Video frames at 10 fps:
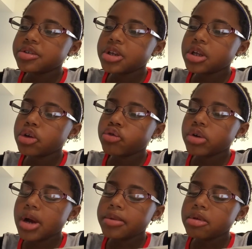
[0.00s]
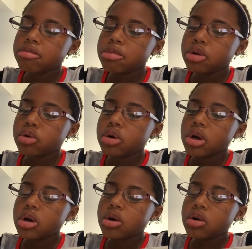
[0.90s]
Anna grabbed the middle
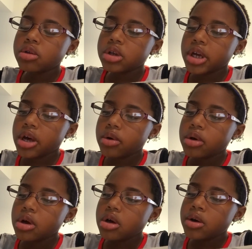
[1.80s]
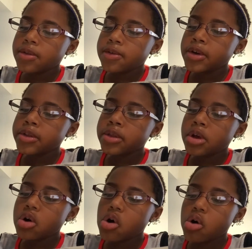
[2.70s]
on the count of 3.
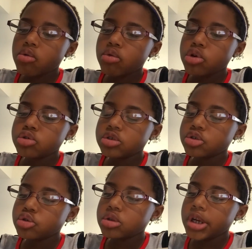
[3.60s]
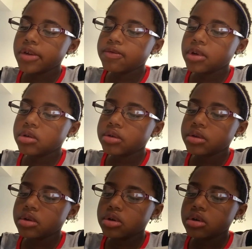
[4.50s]
They all rose into the air,
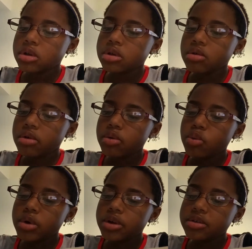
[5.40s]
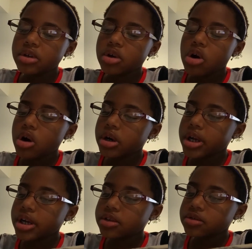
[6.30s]
fluttering their wings as hard
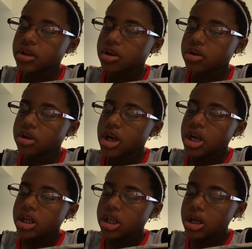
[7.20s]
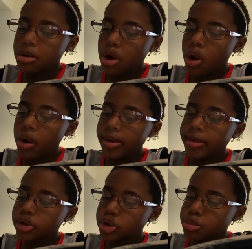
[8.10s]
as they could. Keep going,
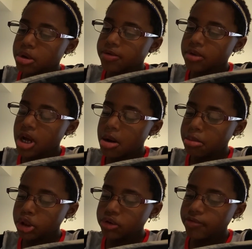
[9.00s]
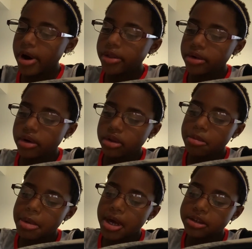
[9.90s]
Rachel puffed. Not much farther. The
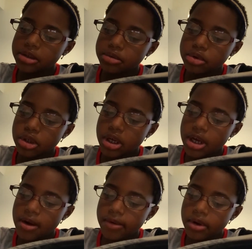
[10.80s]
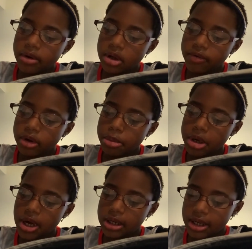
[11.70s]
bag seemed to get heavier and heavier, but
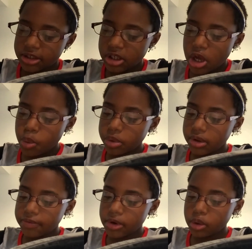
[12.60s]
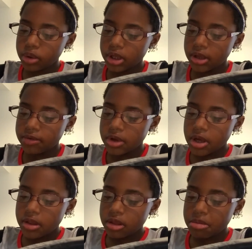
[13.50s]
at last, with a final heave,
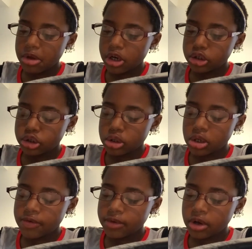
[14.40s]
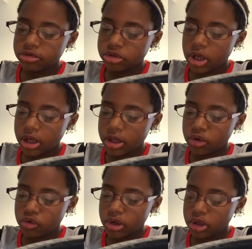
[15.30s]
they managed to lift off sack
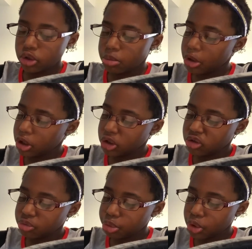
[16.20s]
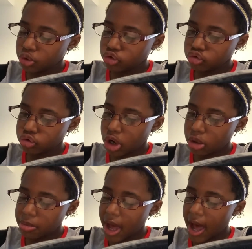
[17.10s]
and grain to Merlin's broad, strong
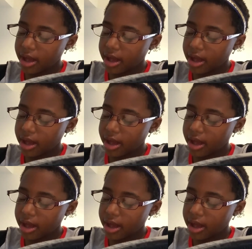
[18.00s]
back.